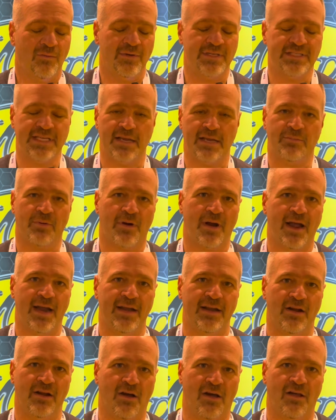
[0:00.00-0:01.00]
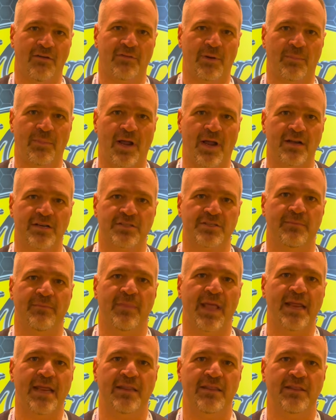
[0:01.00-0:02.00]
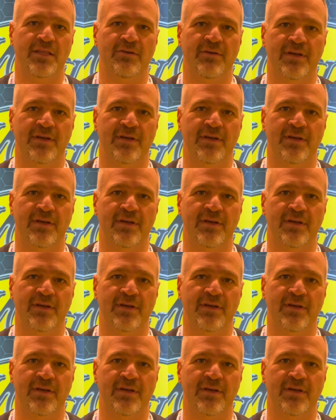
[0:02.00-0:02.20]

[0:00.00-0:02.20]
We take pride in all of our products are made in the